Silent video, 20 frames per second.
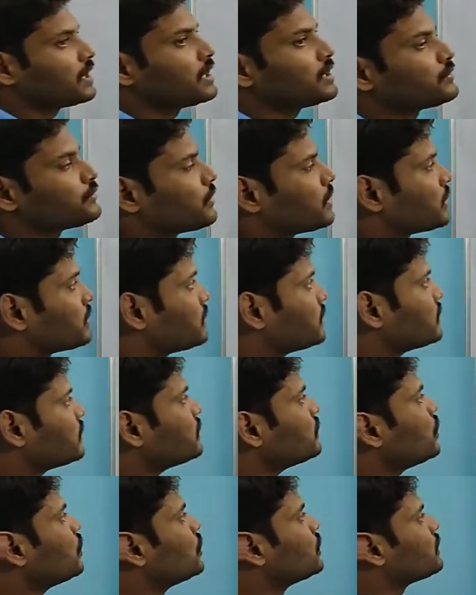That is what
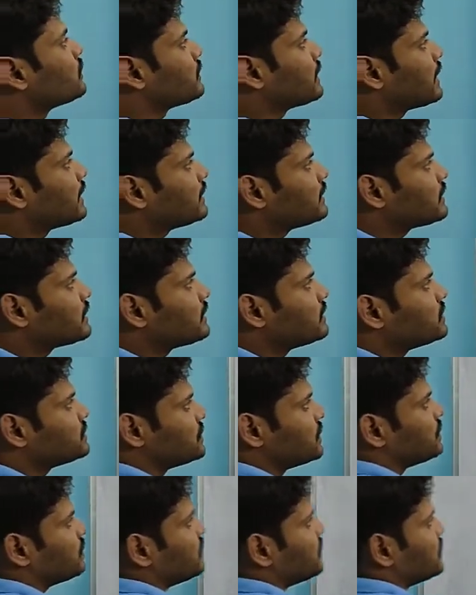here? Radical
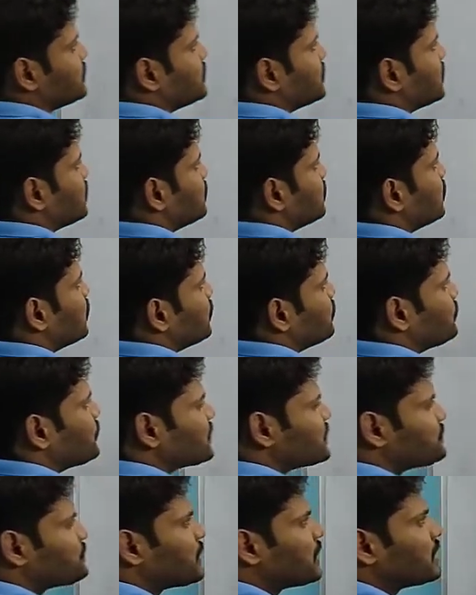generation.
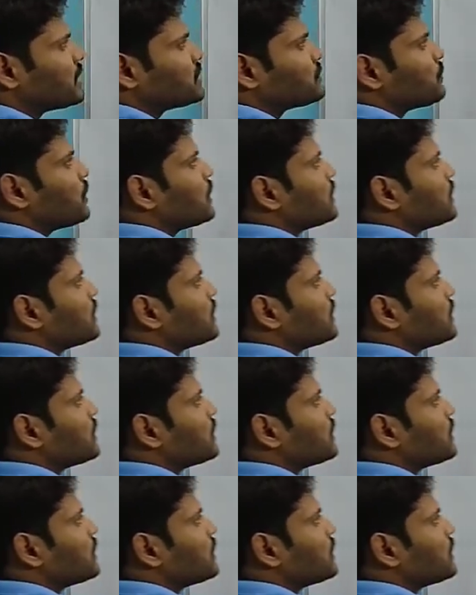First point is